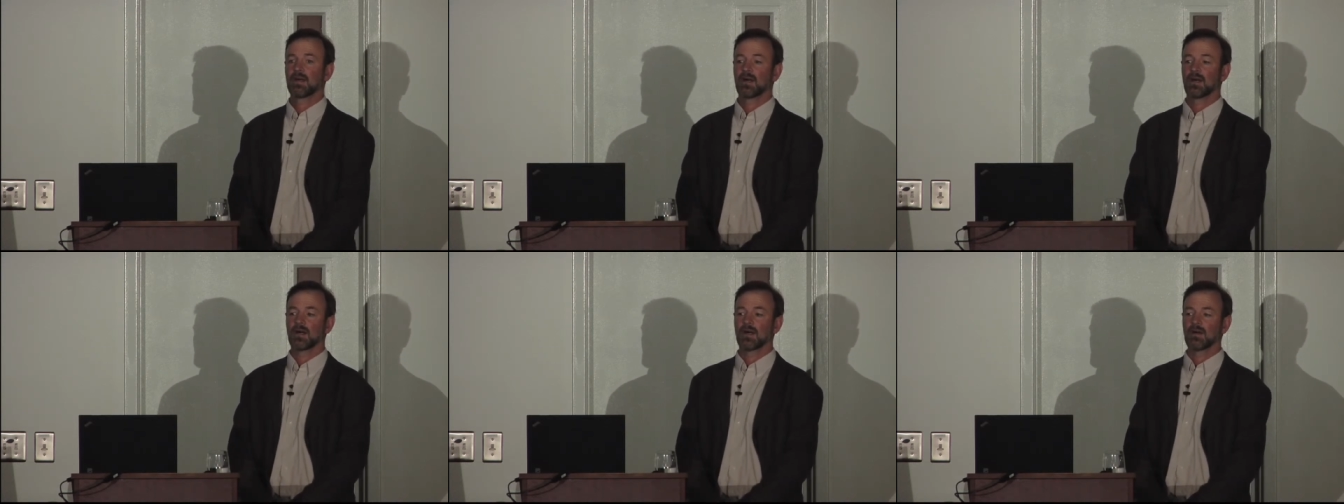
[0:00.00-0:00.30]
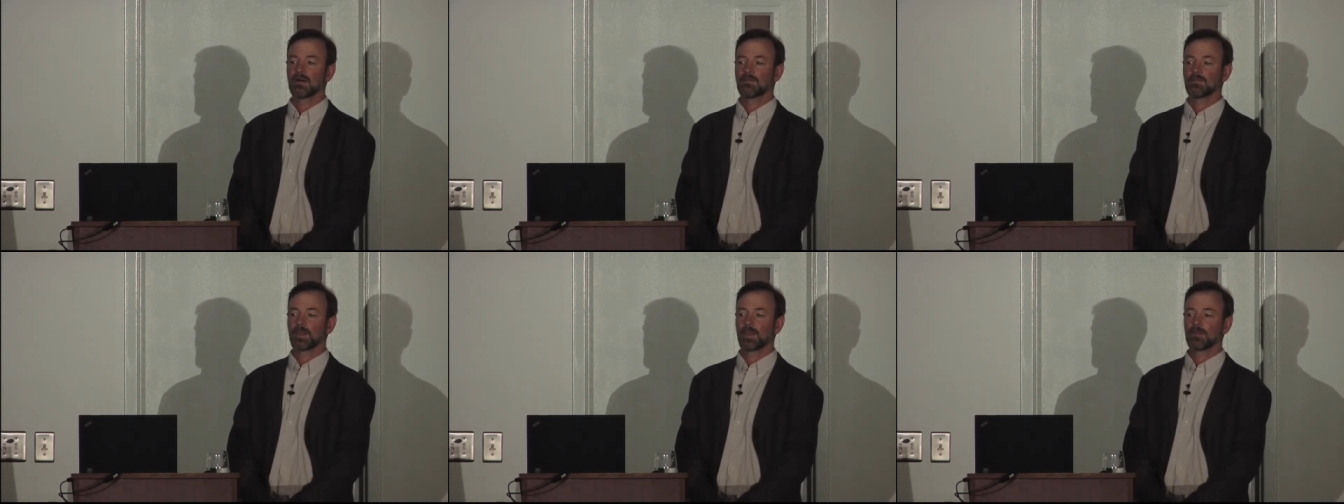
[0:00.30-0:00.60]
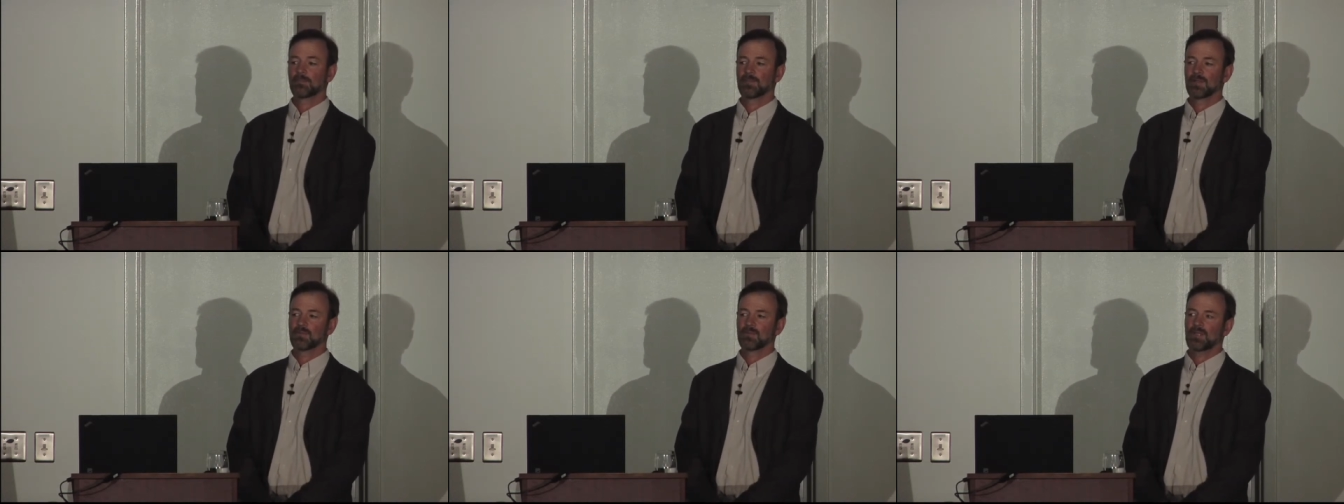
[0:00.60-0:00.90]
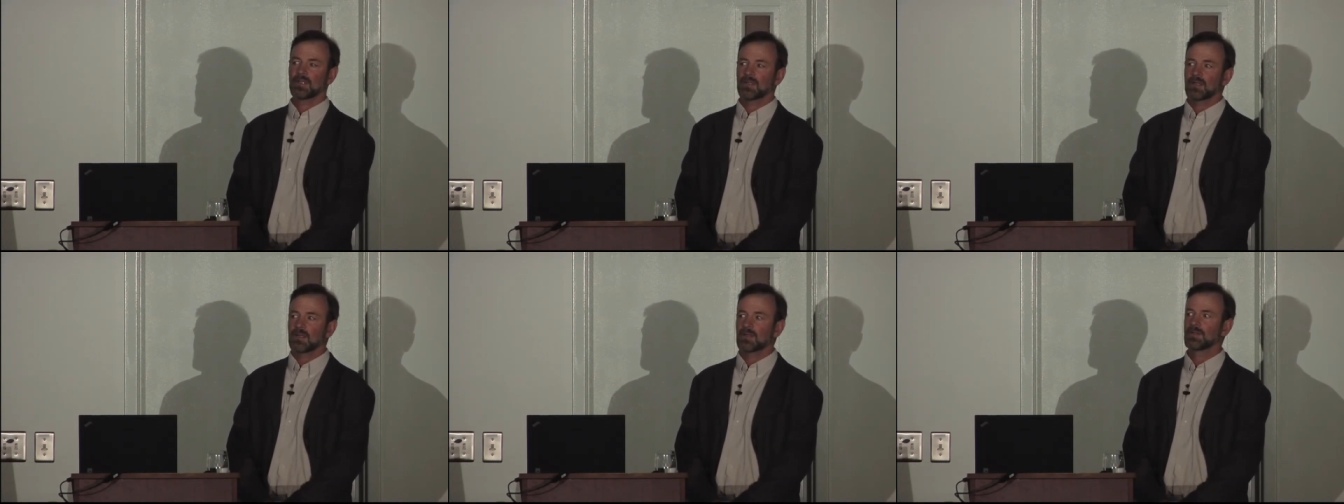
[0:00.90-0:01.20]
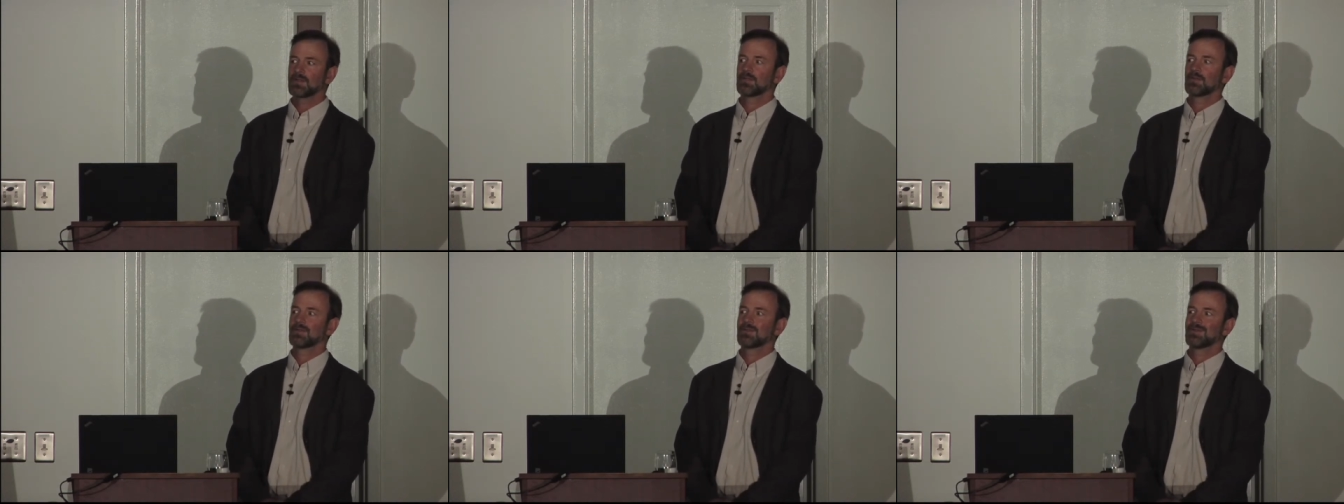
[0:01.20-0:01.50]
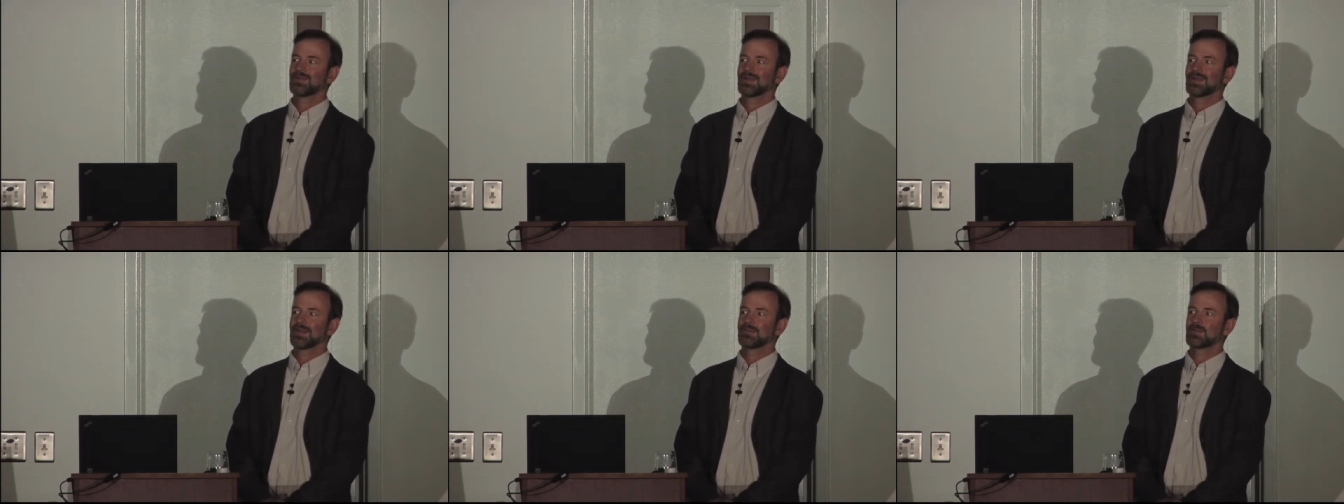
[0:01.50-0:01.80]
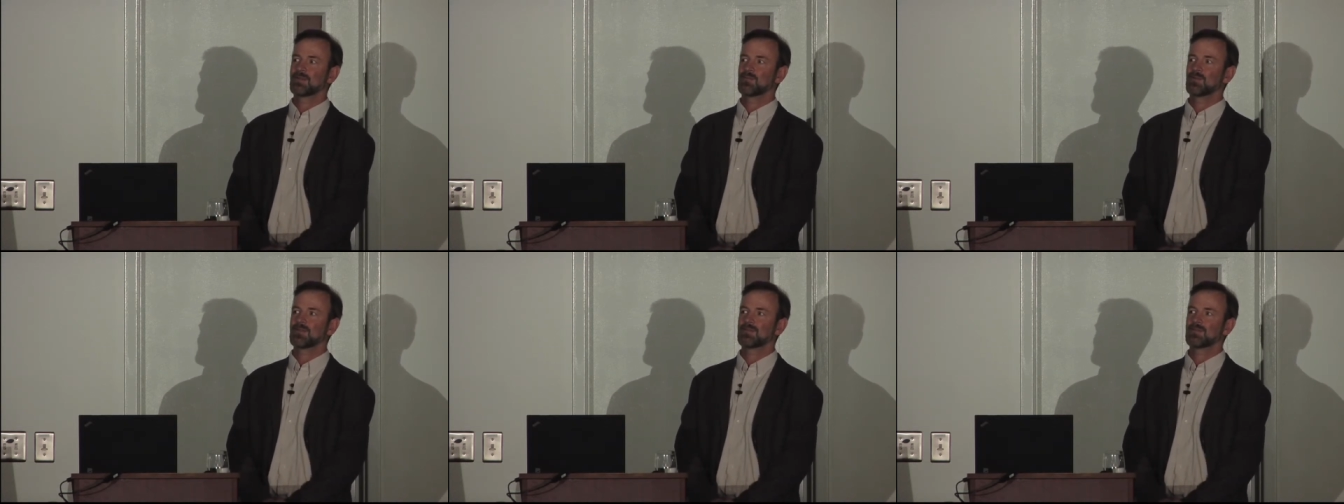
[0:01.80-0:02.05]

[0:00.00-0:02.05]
Um, but we know that, I mean,